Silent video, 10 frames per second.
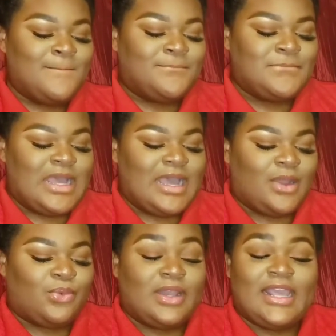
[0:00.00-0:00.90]
My
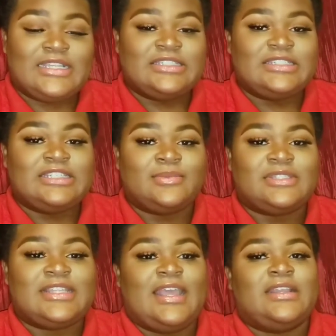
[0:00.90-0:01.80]
relationship
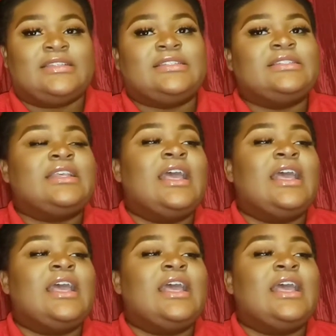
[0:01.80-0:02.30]
status.